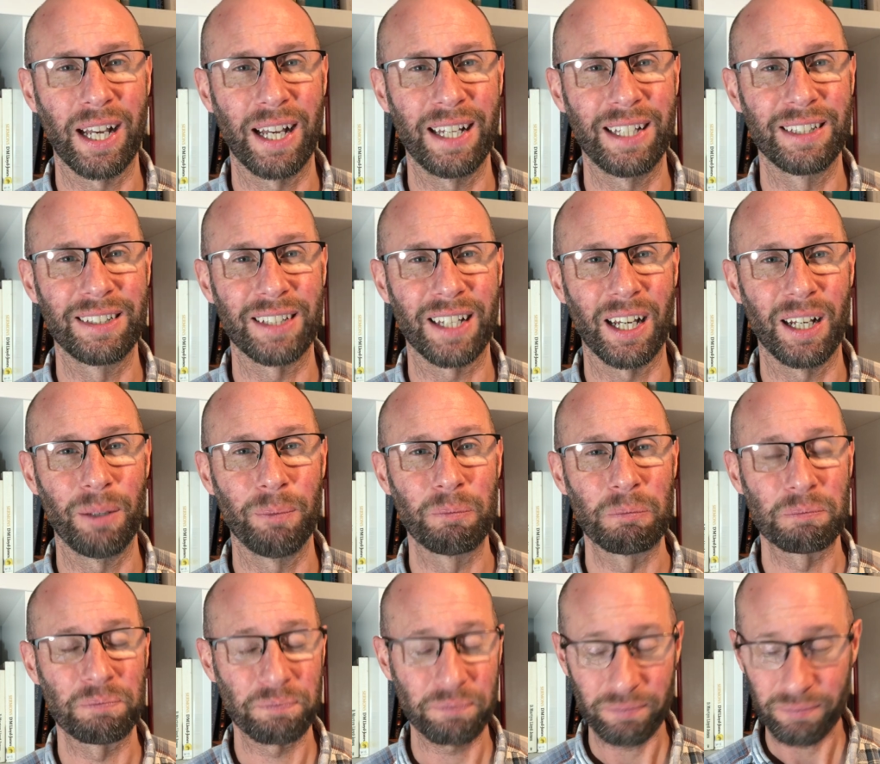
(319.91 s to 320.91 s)
And
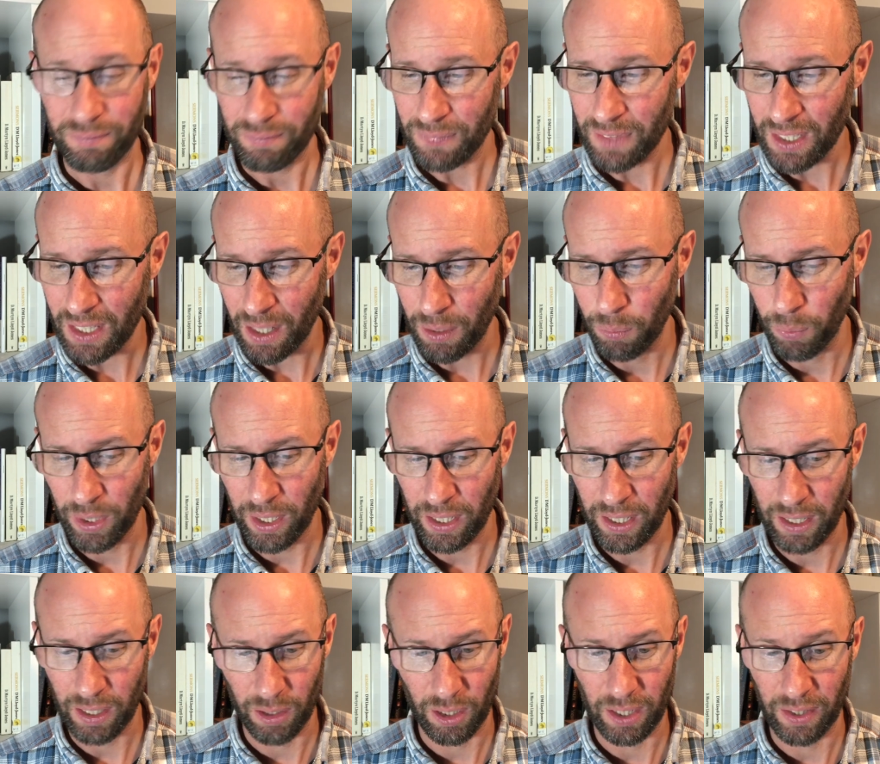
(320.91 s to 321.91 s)

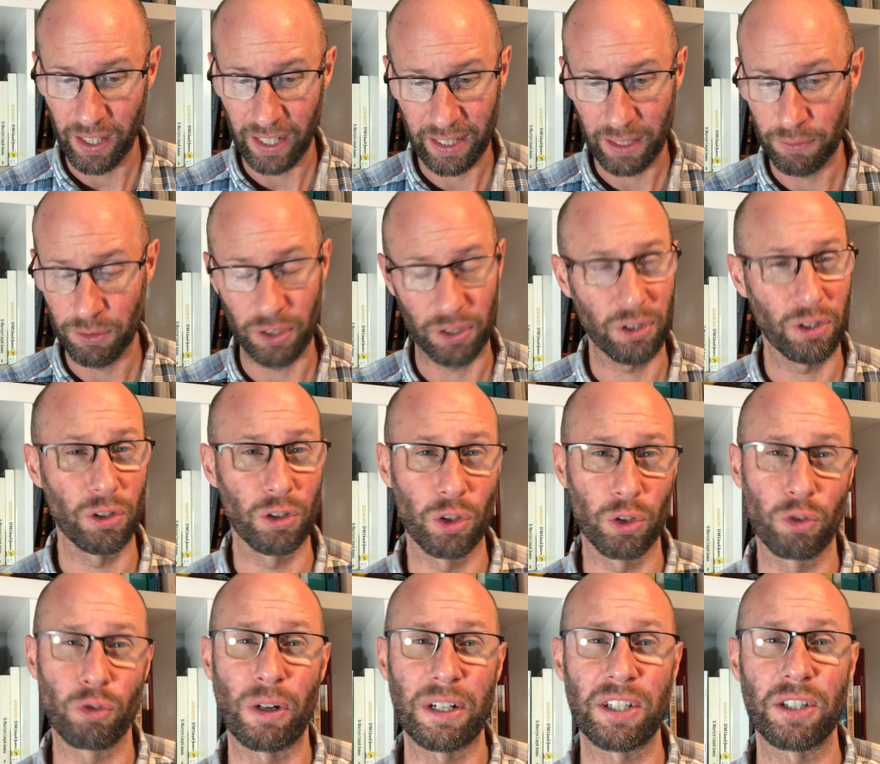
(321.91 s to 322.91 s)
where that gives us
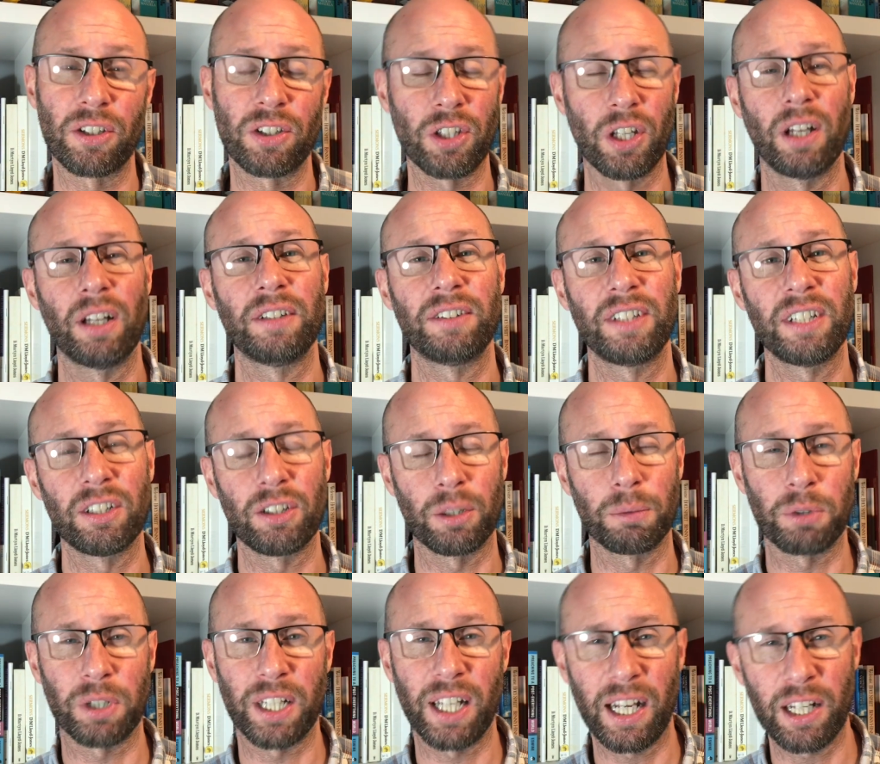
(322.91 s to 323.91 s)
greater certainty in
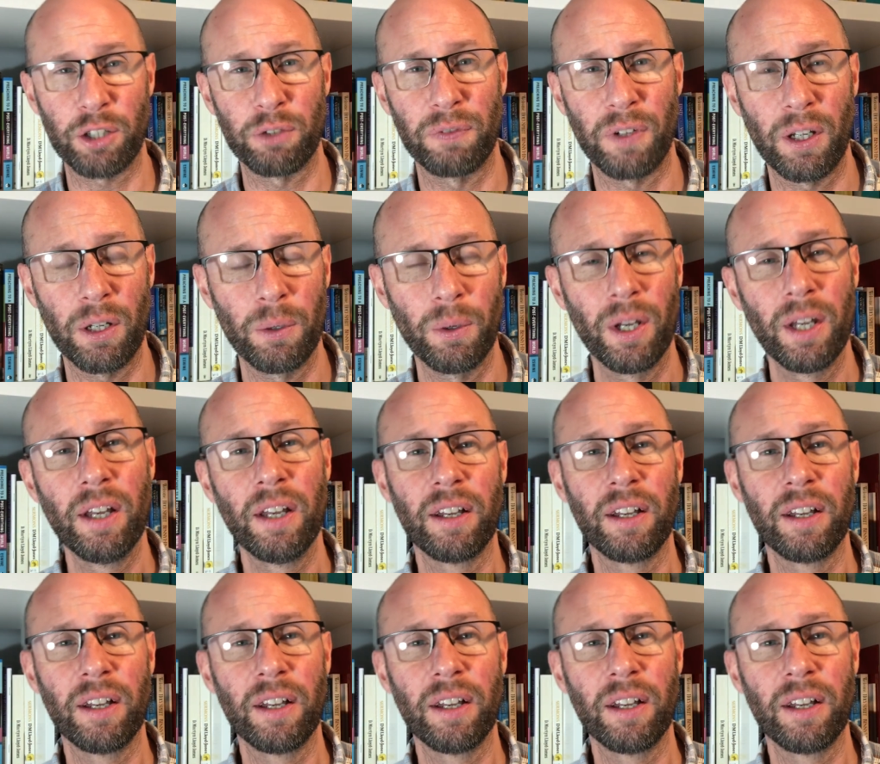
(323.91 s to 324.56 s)
terms of cash flow,